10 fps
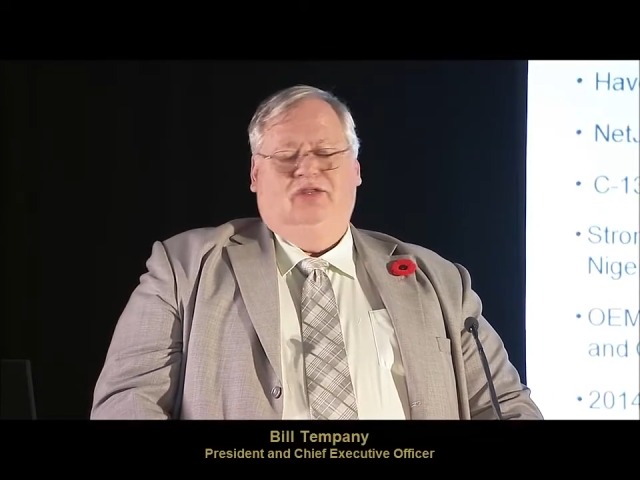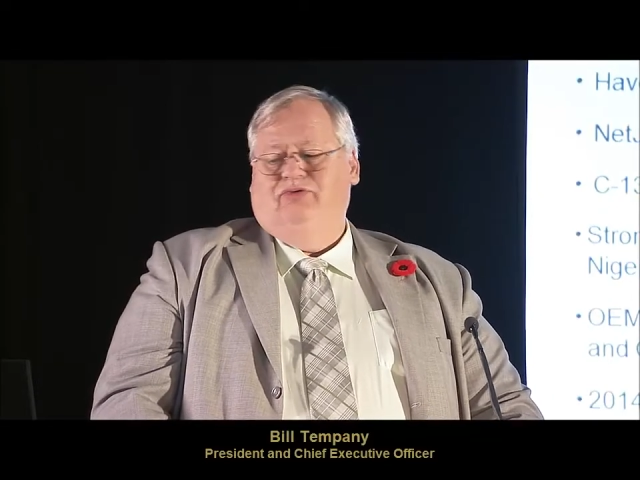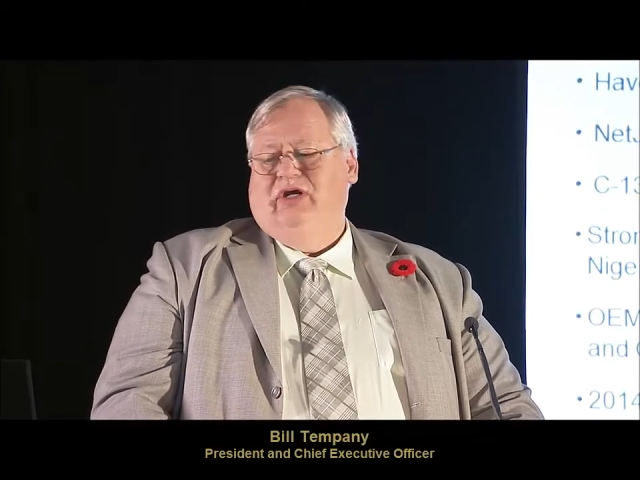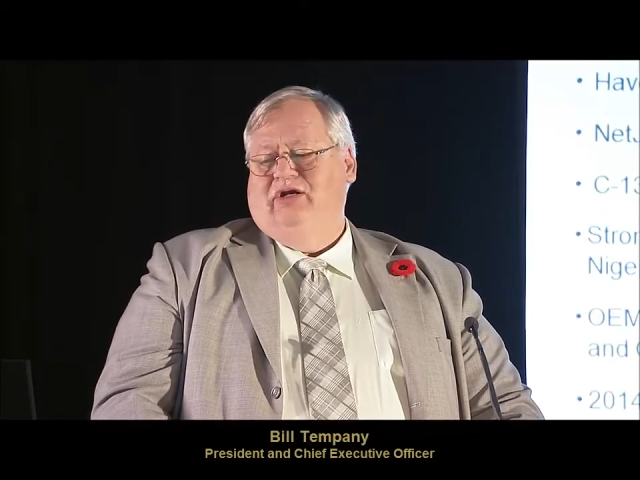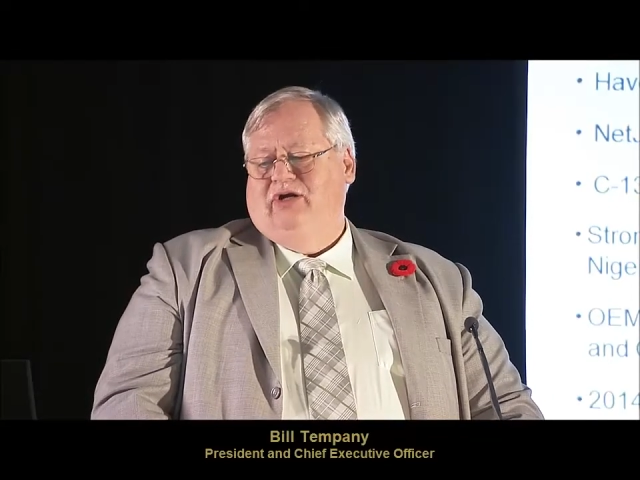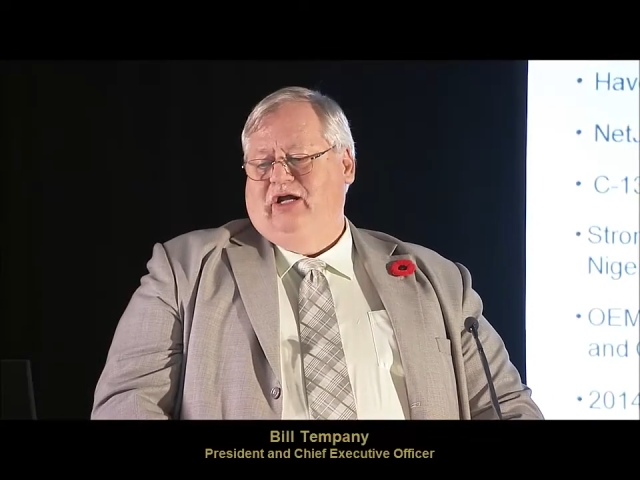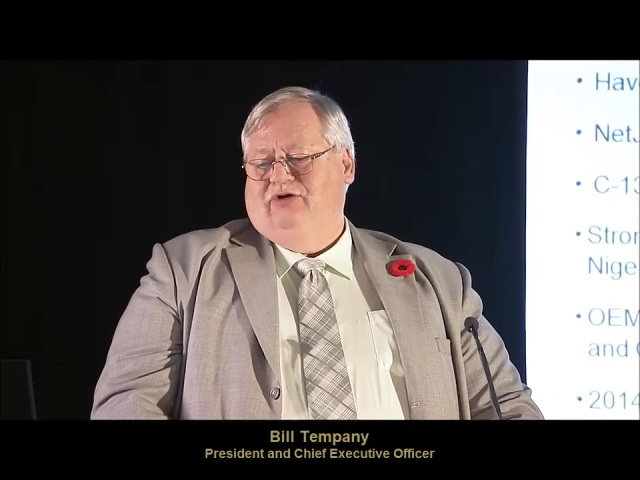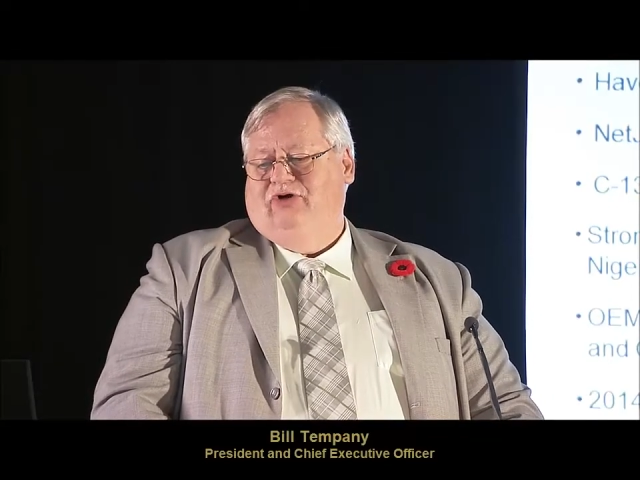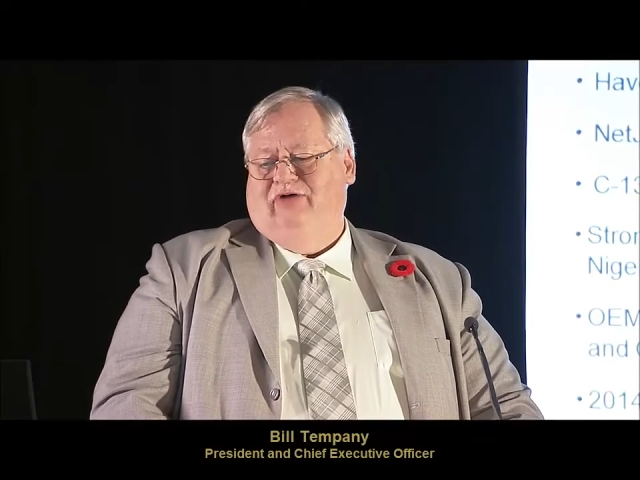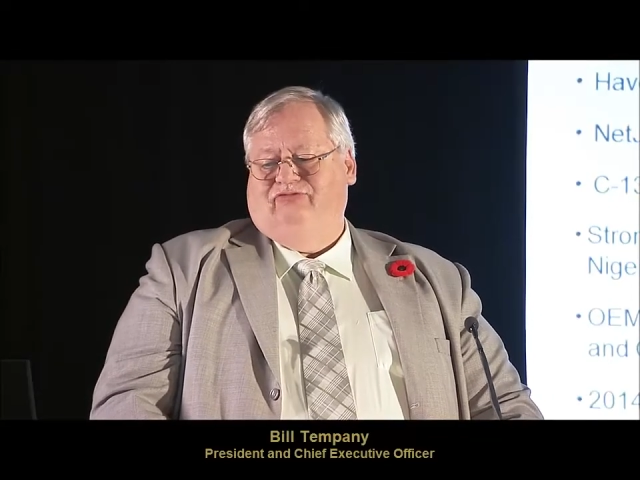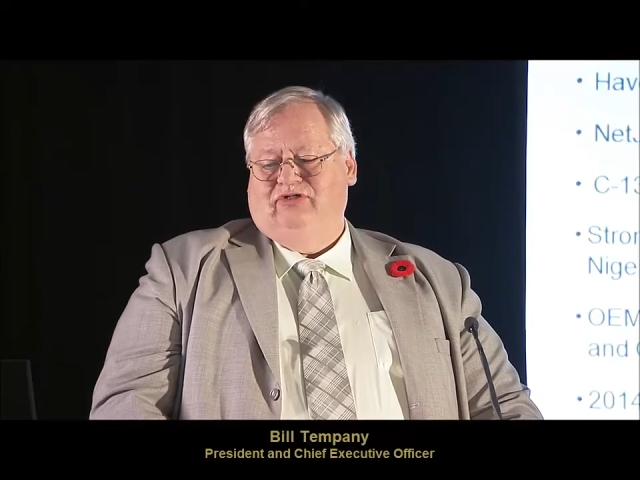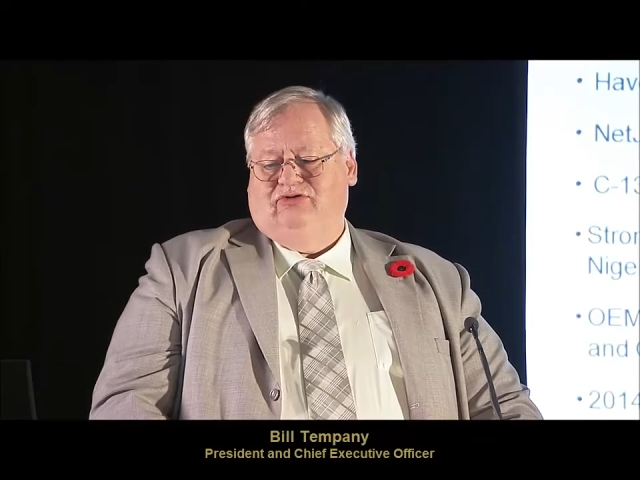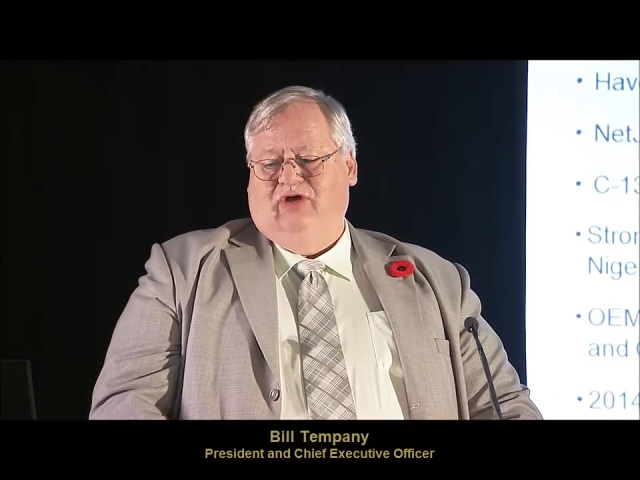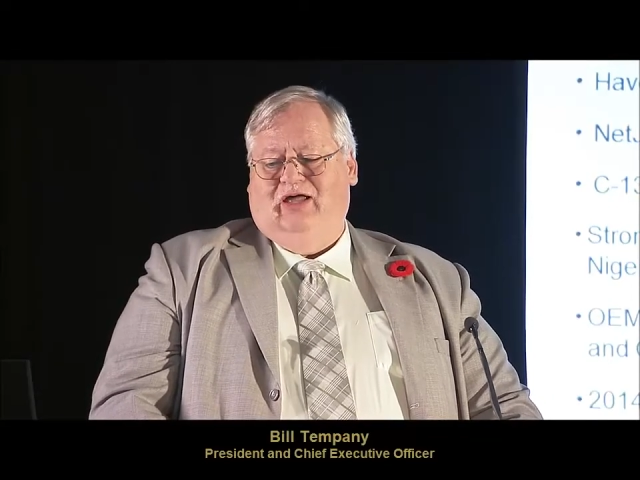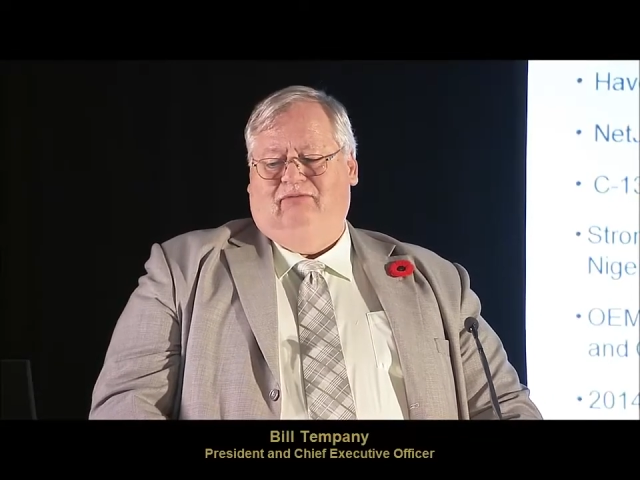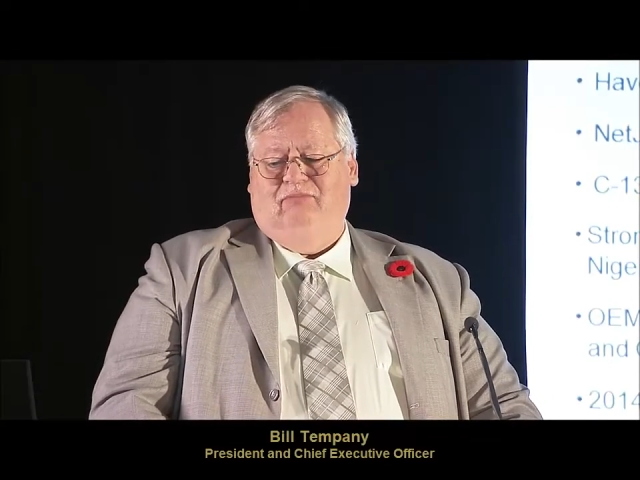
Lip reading: 300 aircraft as Grant